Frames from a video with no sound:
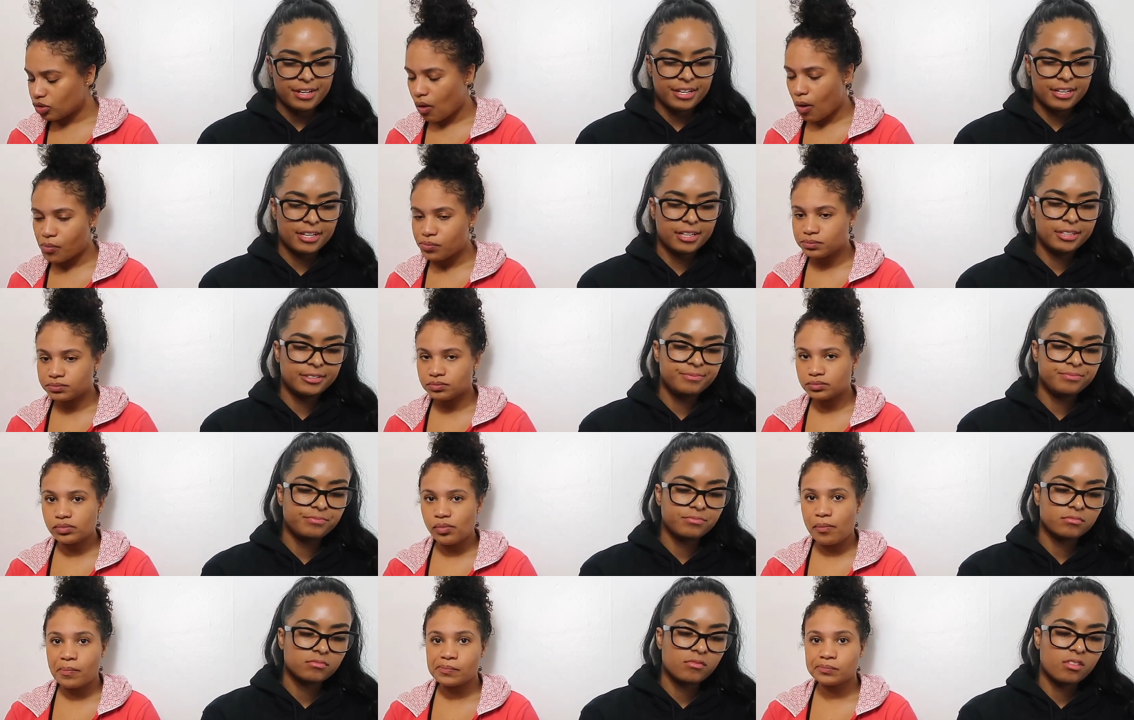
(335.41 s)

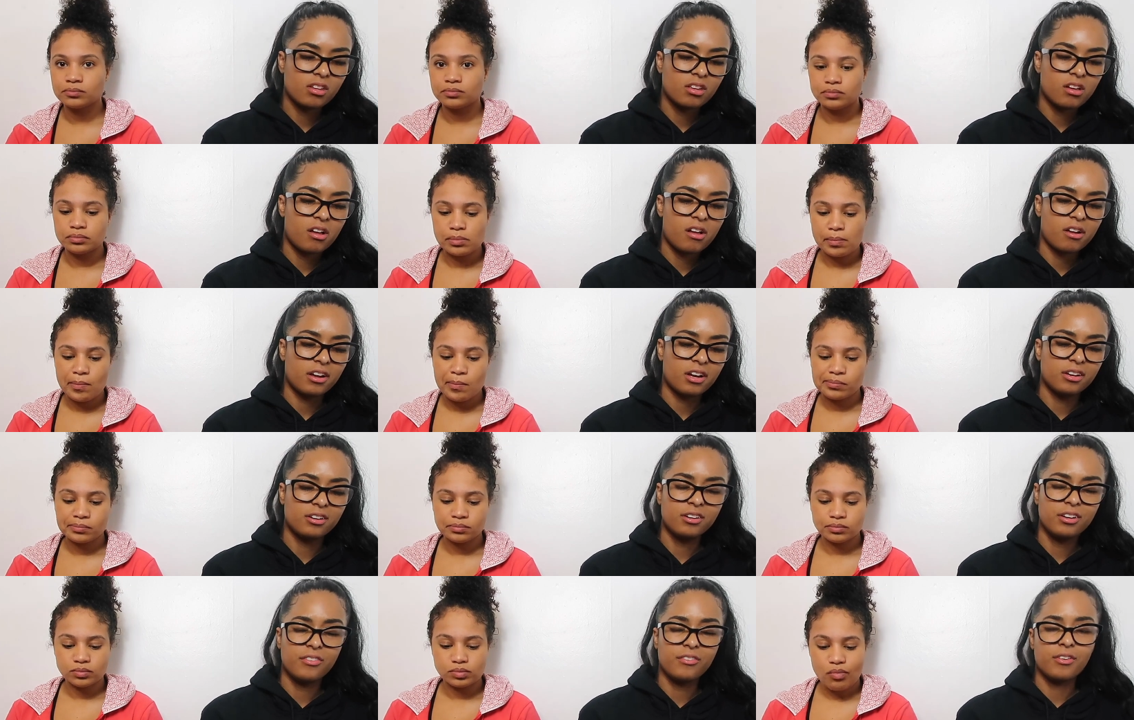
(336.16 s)
Speaker 1: Um, I
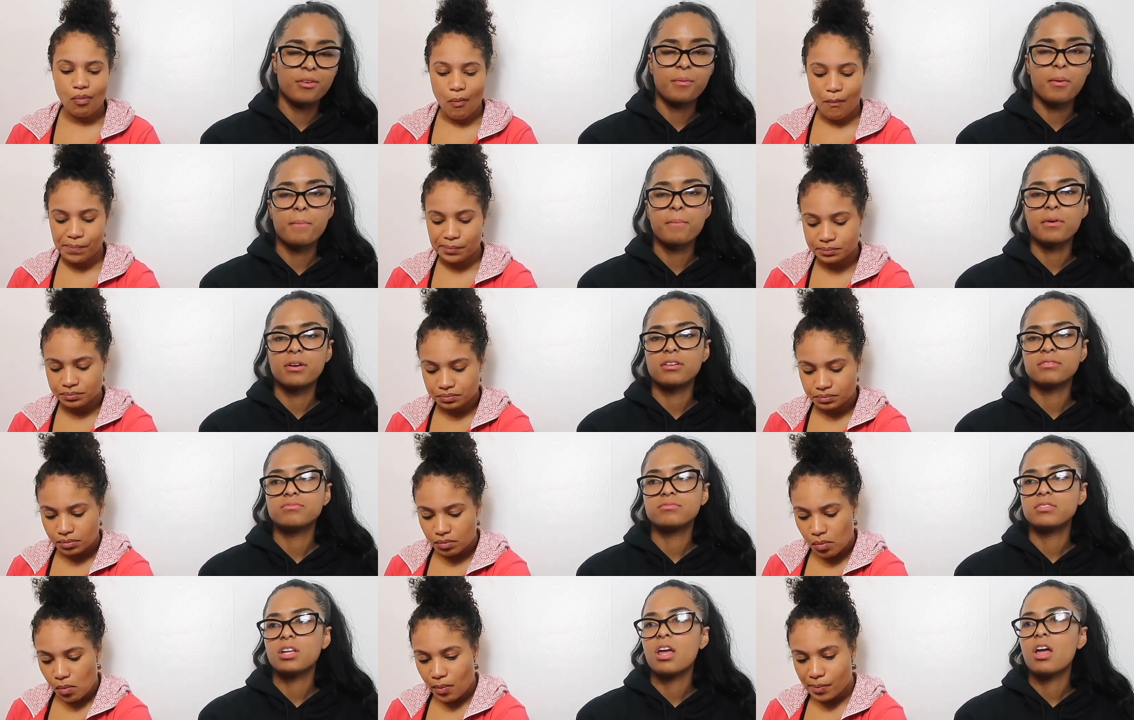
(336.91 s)
don't even remember.
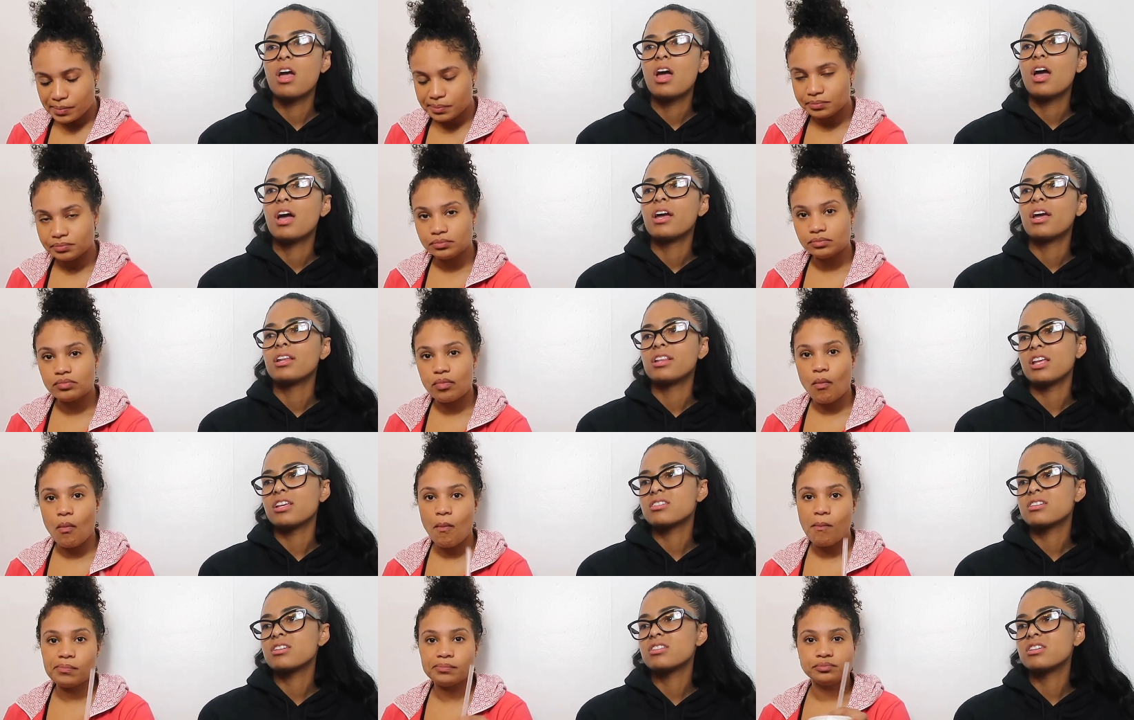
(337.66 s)
And
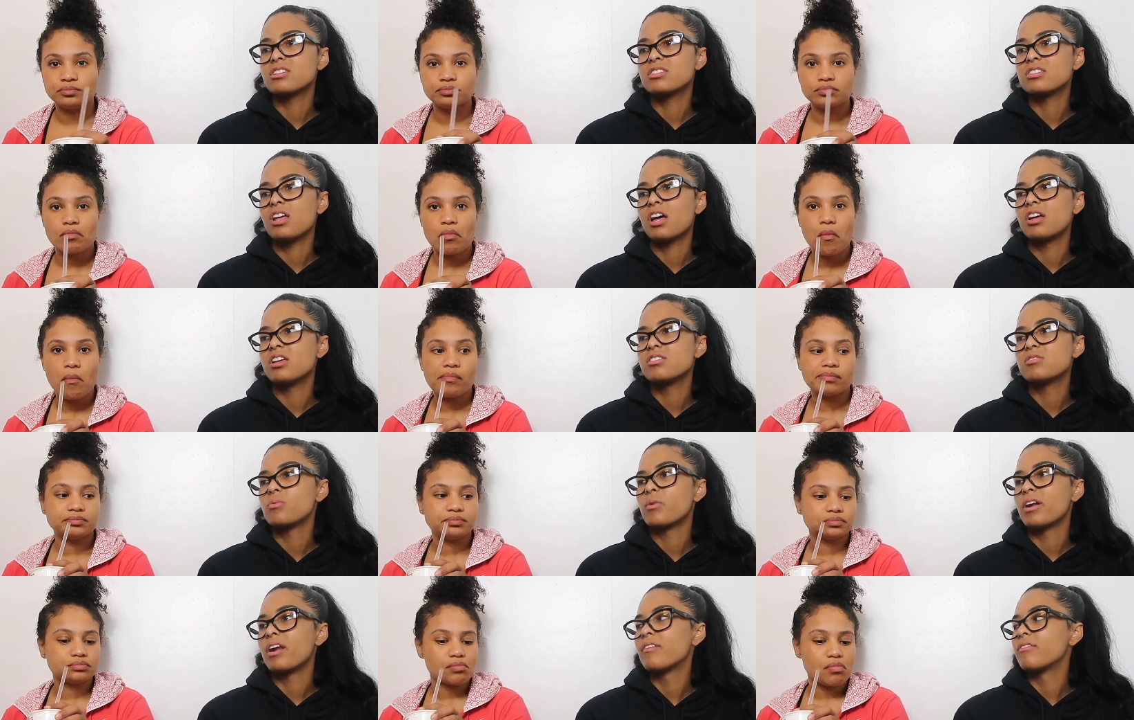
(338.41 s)
that's because it's not. It's
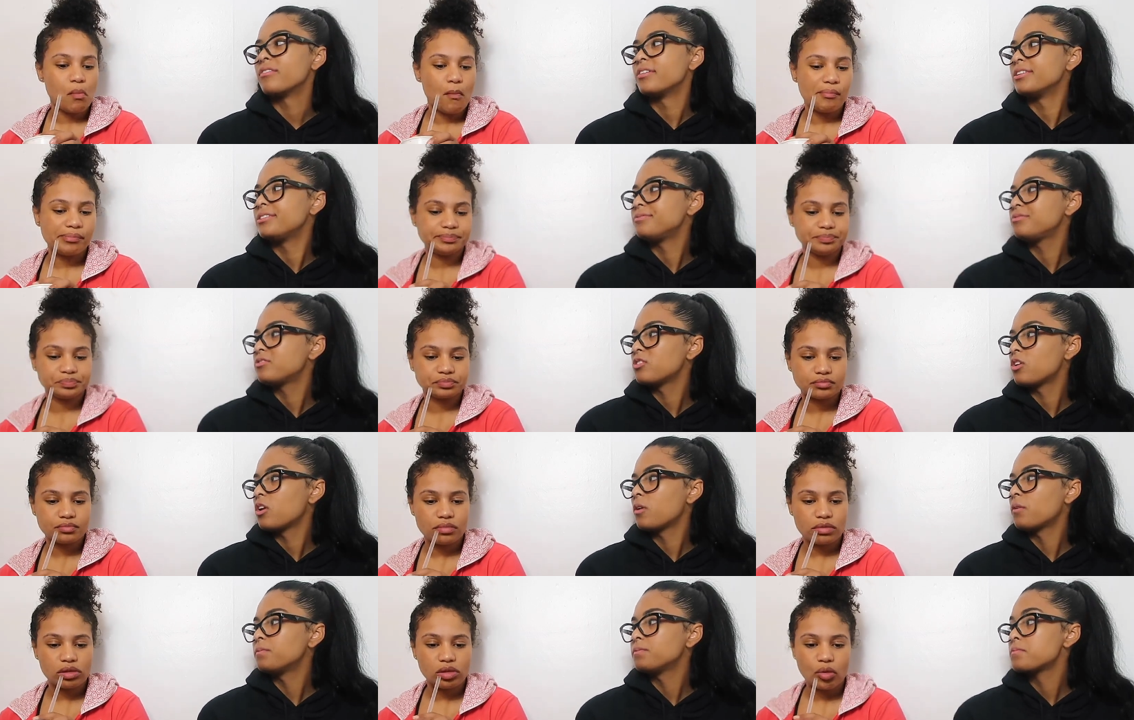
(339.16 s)
whatever, you
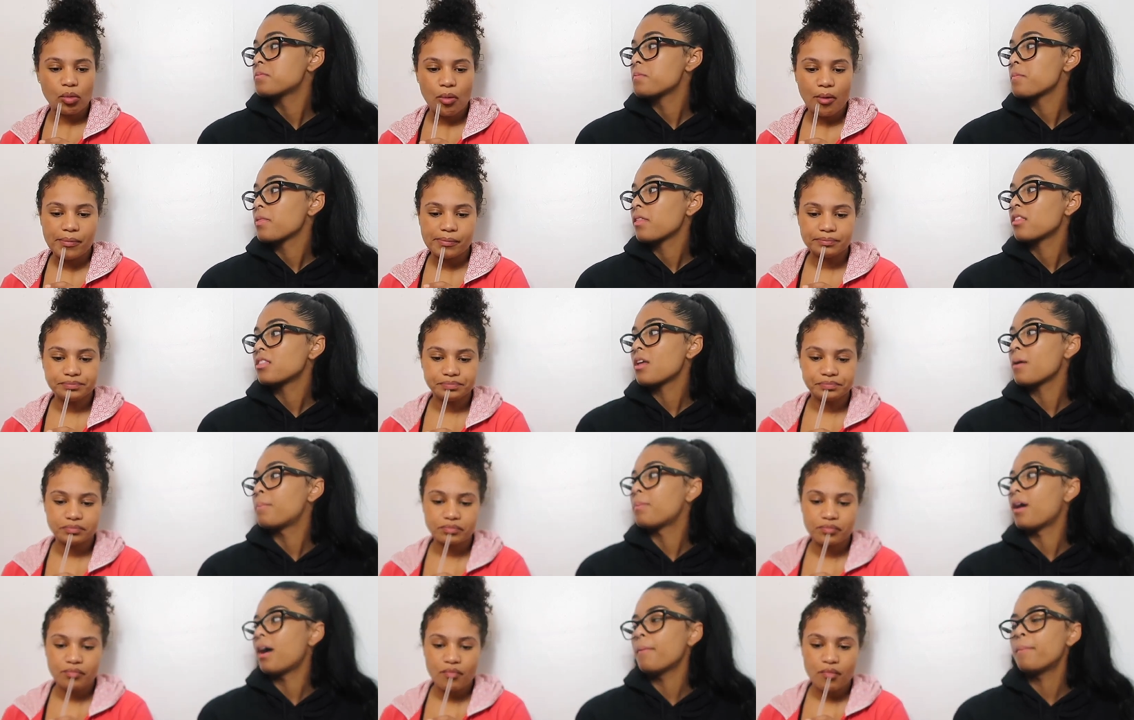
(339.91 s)
know. The
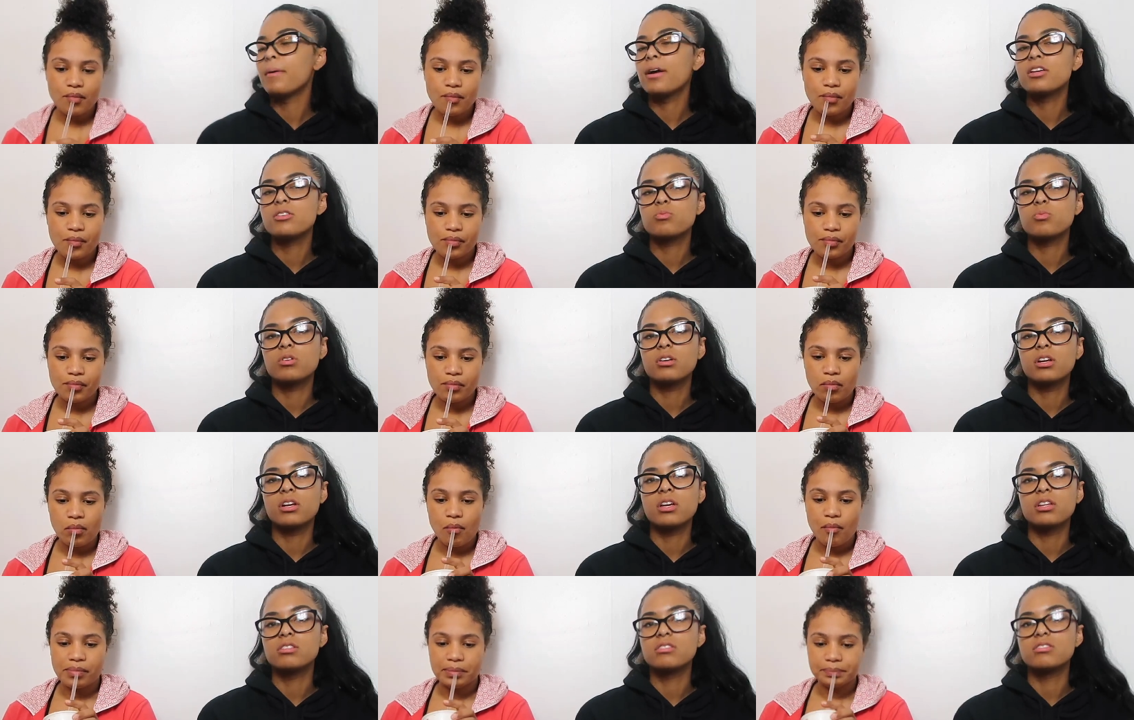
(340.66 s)
Popeyes one
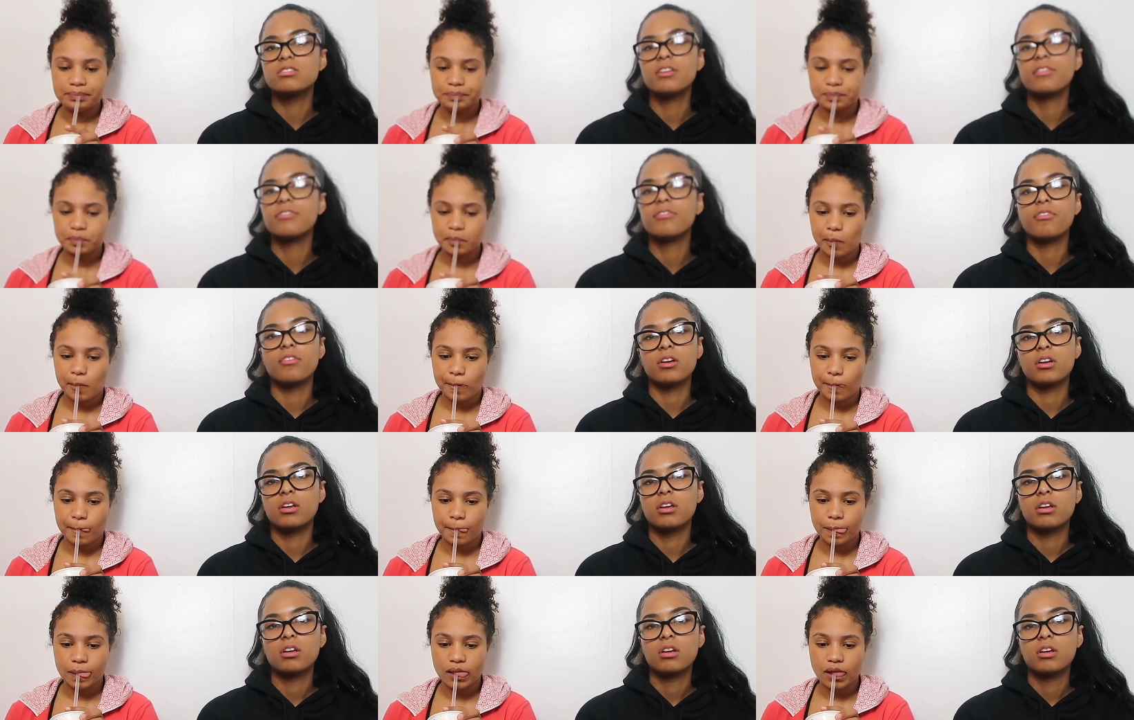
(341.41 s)
is
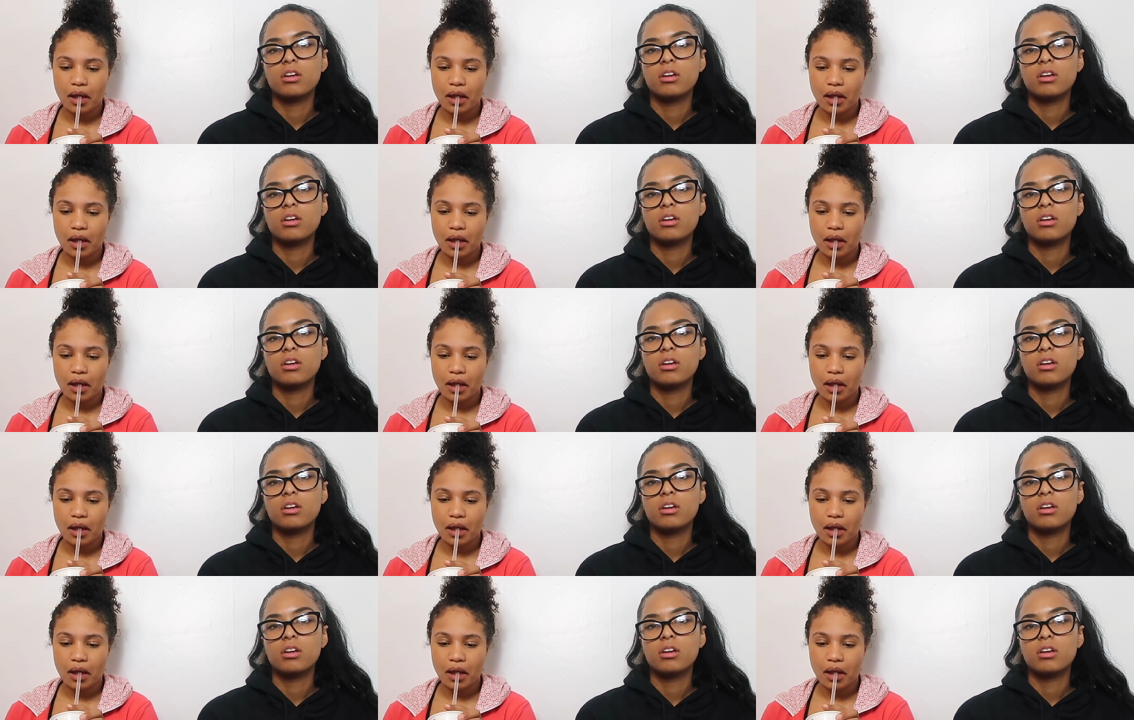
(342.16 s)
different.